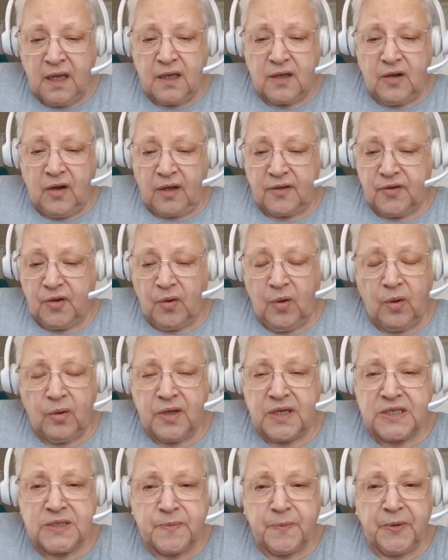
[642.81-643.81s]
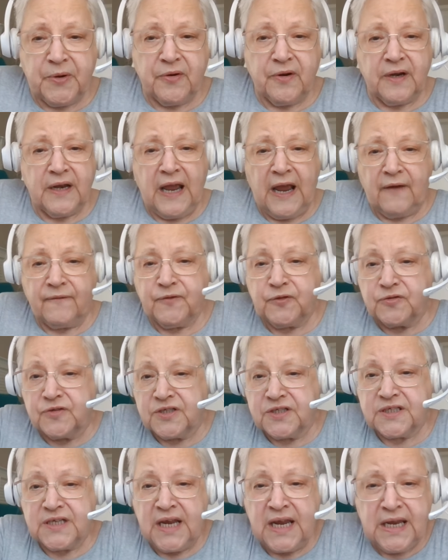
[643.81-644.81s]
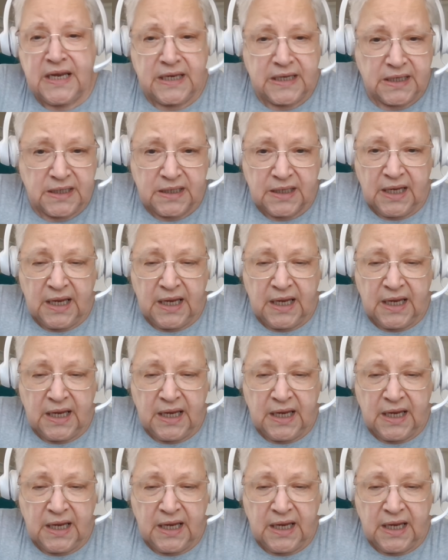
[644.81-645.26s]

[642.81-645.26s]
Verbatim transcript: God the Holy Spirit, after saying,